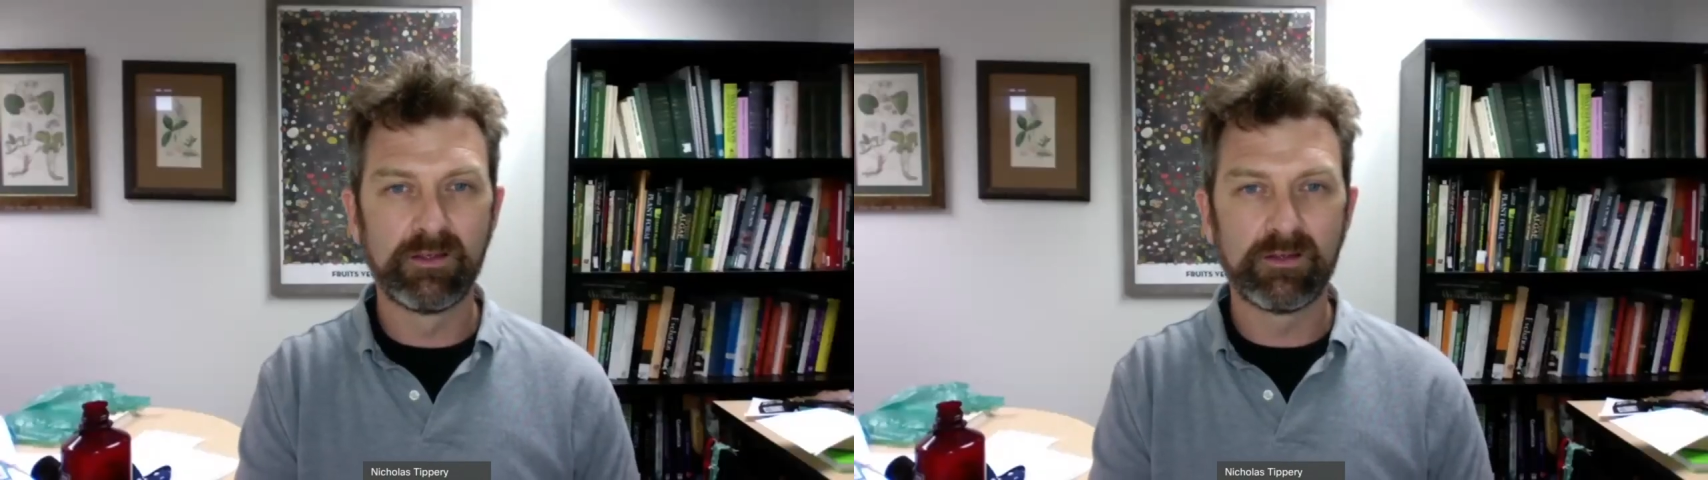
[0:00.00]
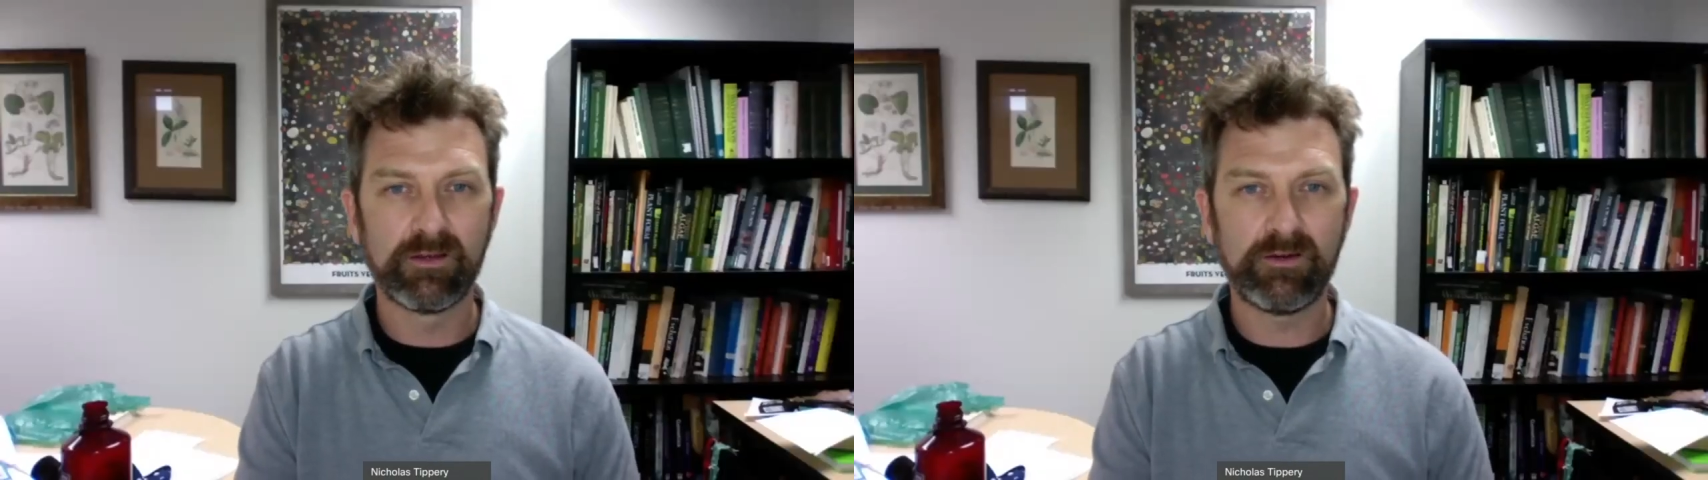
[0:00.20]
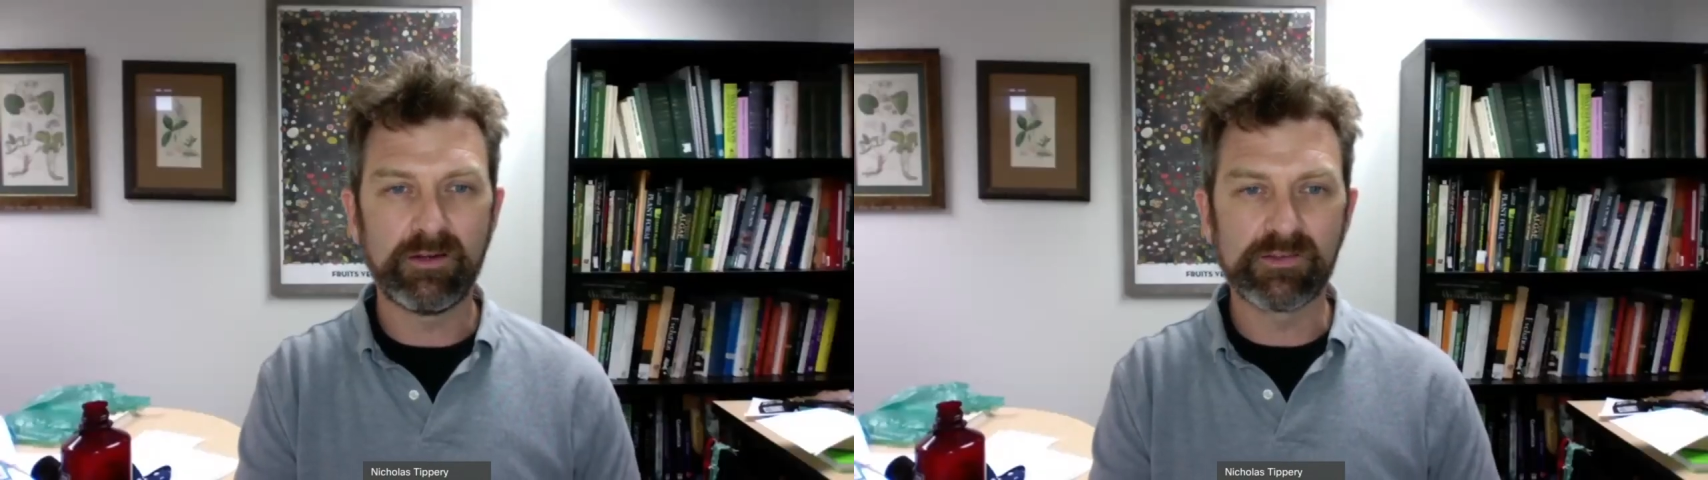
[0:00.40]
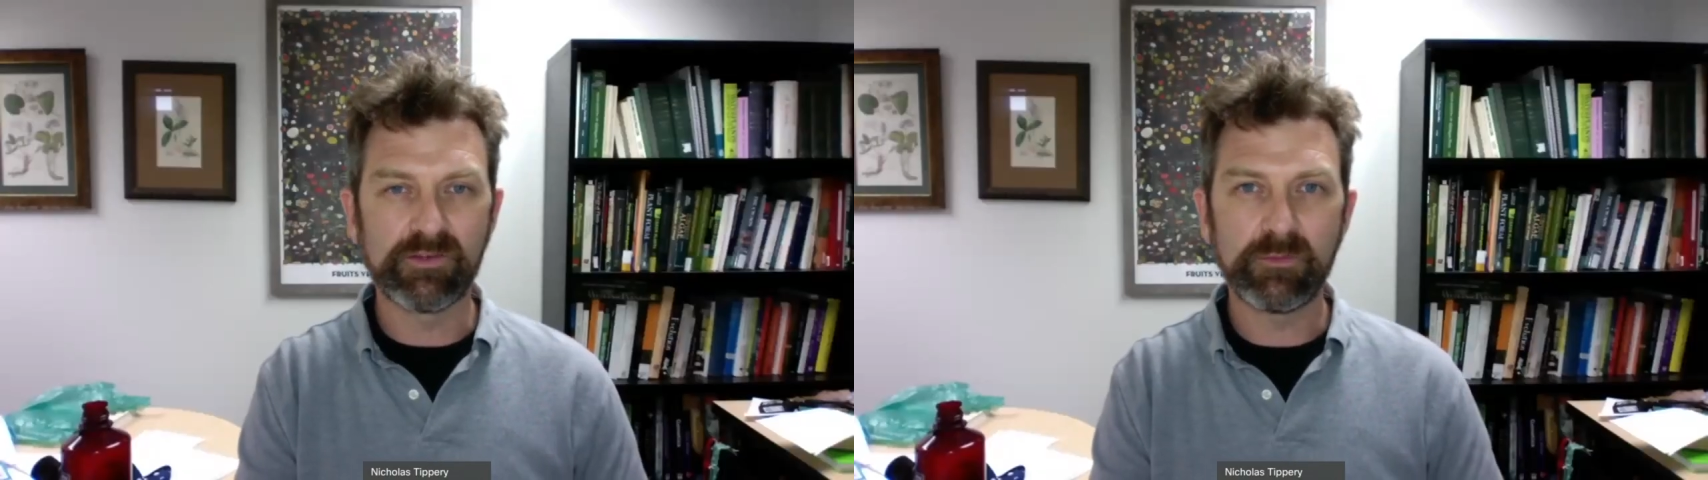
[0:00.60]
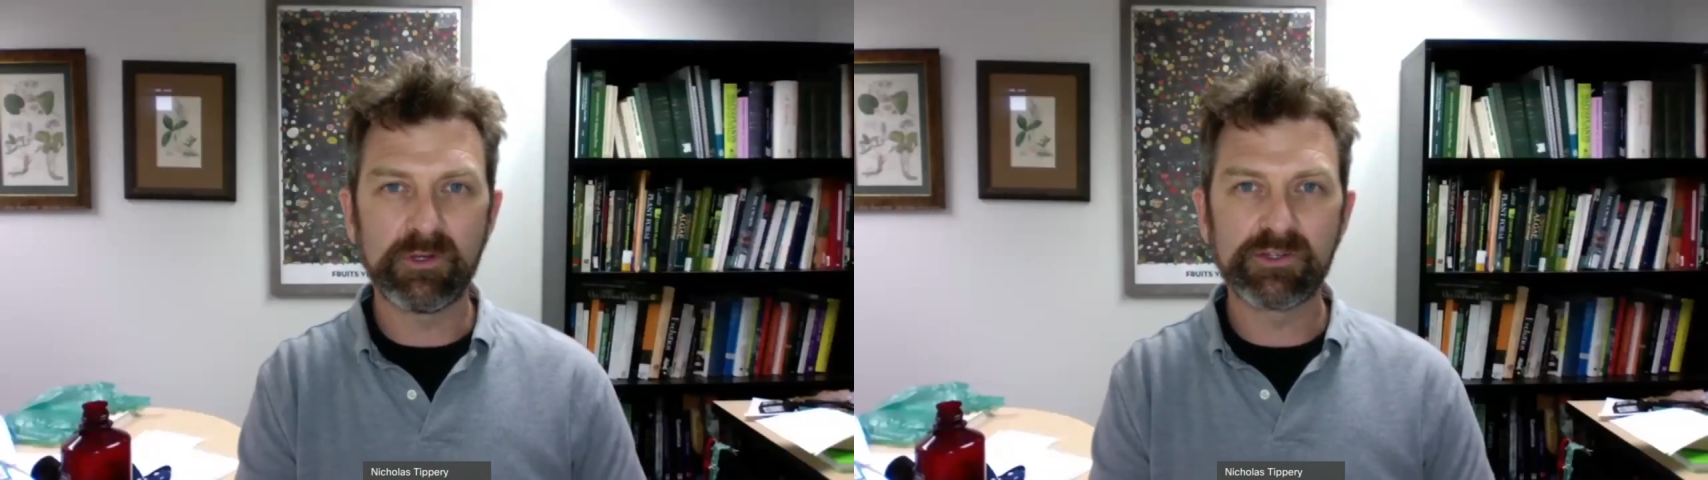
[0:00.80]
All right, so
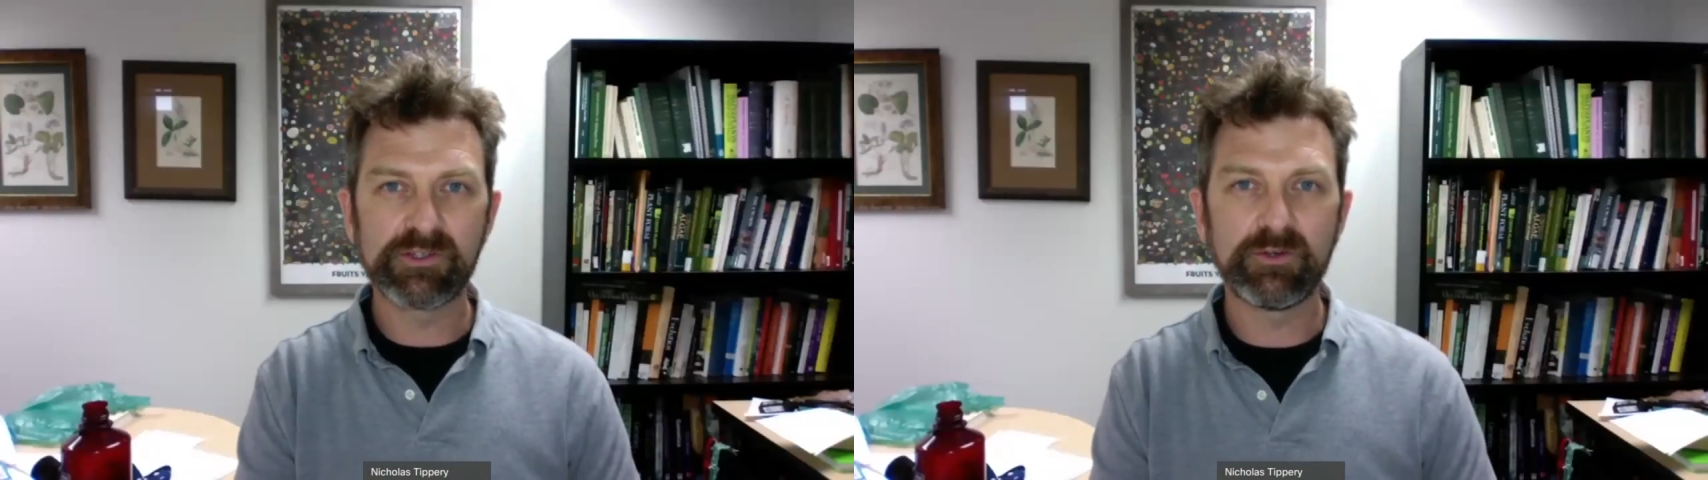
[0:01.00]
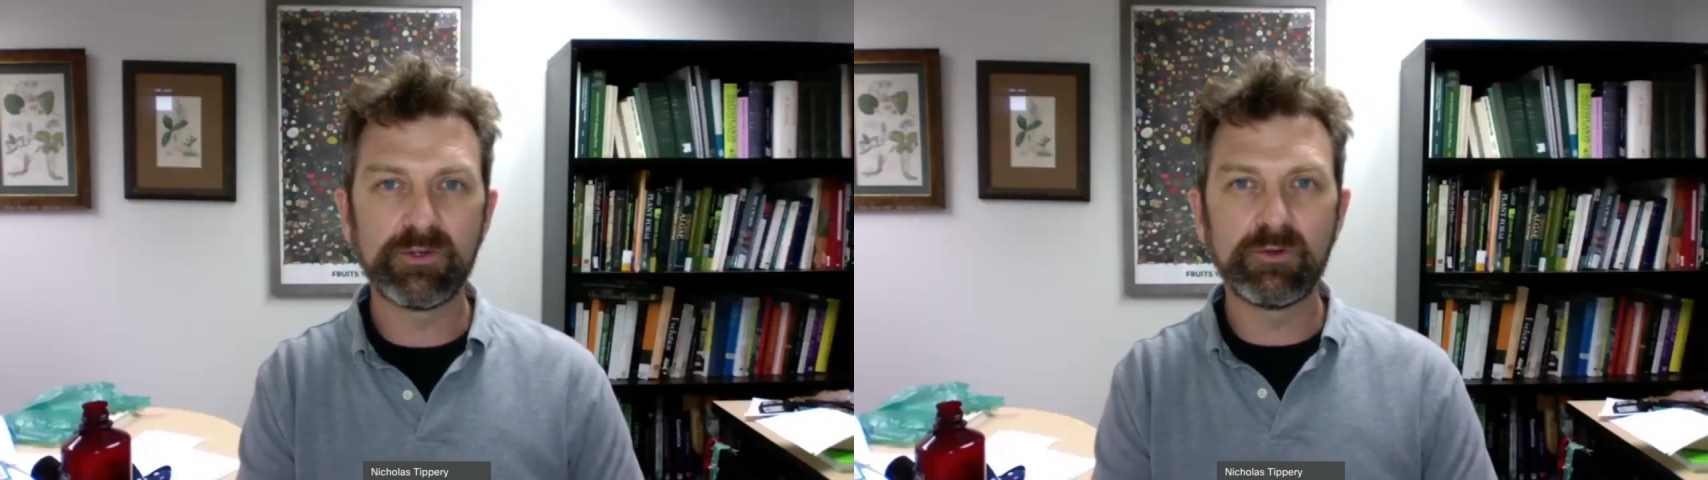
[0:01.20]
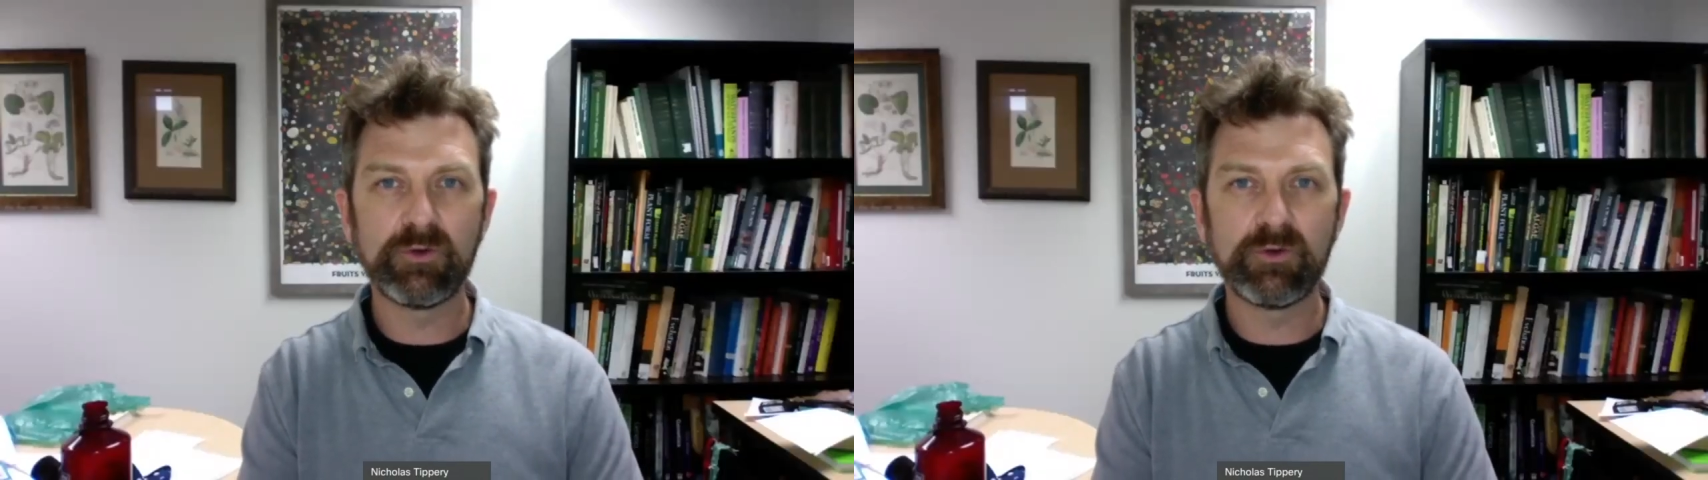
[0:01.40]
I'm going to show you